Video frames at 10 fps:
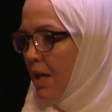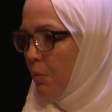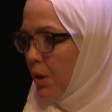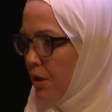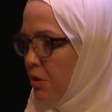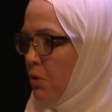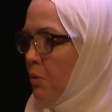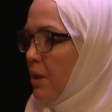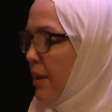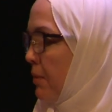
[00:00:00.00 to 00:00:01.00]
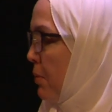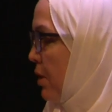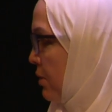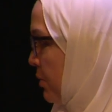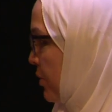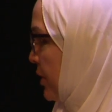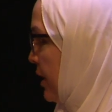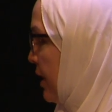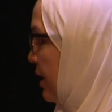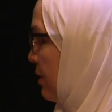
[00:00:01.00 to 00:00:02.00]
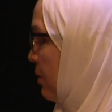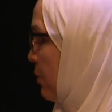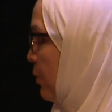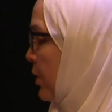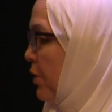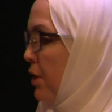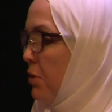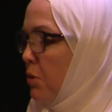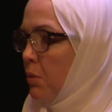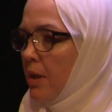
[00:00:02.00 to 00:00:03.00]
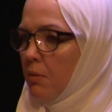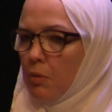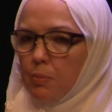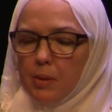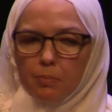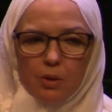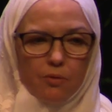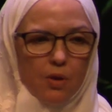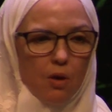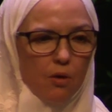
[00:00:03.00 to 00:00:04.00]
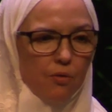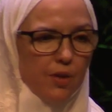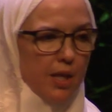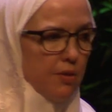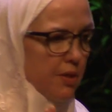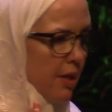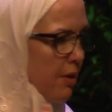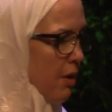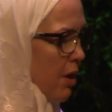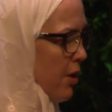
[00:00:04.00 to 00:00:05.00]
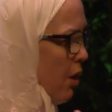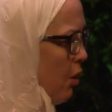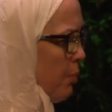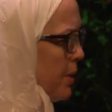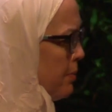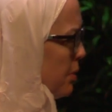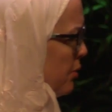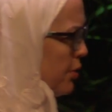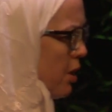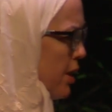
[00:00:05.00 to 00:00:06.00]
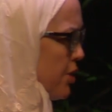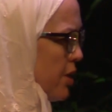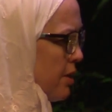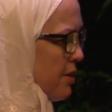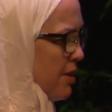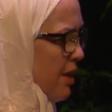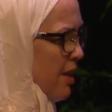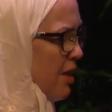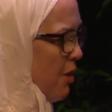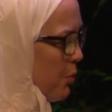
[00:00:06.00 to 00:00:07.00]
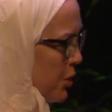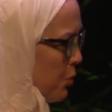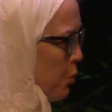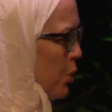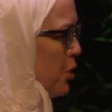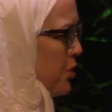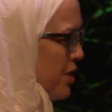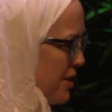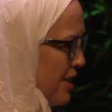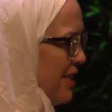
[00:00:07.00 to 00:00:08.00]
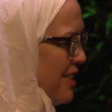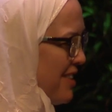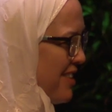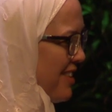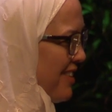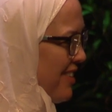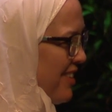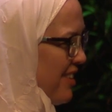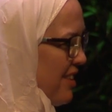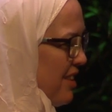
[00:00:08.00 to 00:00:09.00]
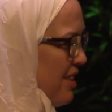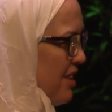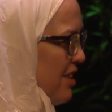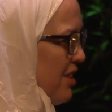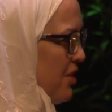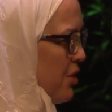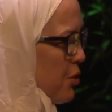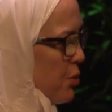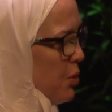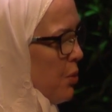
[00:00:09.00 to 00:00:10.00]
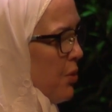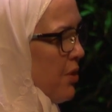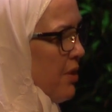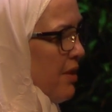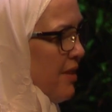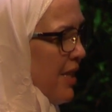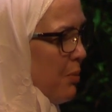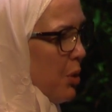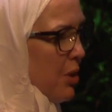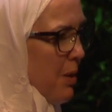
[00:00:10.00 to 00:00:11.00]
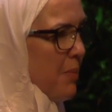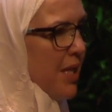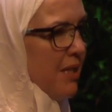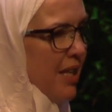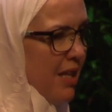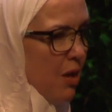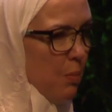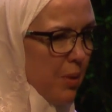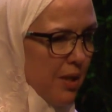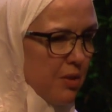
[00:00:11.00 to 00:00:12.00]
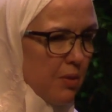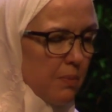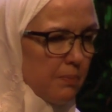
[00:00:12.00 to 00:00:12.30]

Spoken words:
And we're going to do it like Martin Luther King. We're going to do it with people of all faiths and all people of conscience. And when the world sees the truth, they will come in and help us.